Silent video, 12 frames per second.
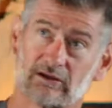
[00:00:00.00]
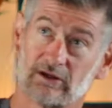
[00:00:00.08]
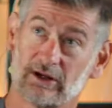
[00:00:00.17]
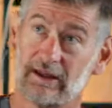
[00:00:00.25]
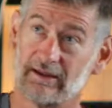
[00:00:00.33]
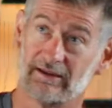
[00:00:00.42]

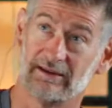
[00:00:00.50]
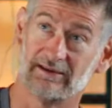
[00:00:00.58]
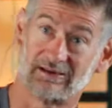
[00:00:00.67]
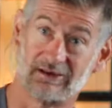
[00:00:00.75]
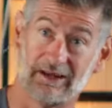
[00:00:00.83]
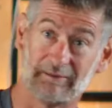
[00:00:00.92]
Could
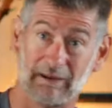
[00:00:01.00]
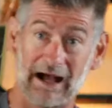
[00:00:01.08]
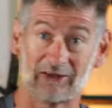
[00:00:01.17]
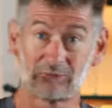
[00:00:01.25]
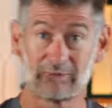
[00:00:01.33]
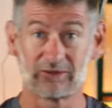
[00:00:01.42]

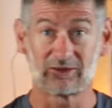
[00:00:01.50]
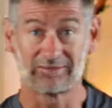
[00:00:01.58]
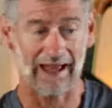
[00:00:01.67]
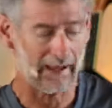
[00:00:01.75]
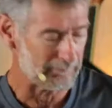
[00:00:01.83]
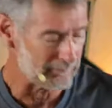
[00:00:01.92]

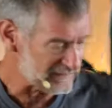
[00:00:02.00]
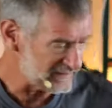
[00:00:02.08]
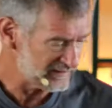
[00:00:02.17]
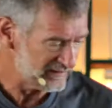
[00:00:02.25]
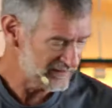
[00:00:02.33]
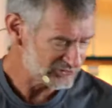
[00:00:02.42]
that
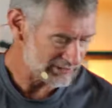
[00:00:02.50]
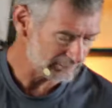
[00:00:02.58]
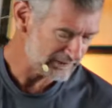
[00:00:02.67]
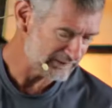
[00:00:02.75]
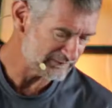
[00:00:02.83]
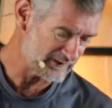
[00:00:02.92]
be
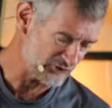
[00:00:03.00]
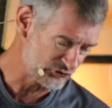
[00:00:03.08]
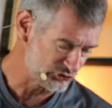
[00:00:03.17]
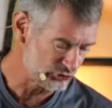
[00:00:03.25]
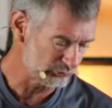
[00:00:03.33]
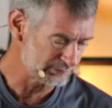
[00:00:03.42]
something
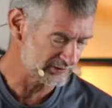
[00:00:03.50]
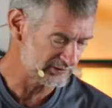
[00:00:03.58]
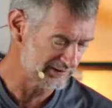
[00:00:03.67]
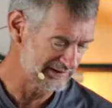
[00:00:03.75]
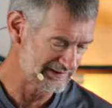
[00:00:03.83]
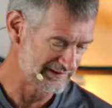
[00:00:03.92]
that's
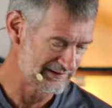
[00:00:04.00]
super?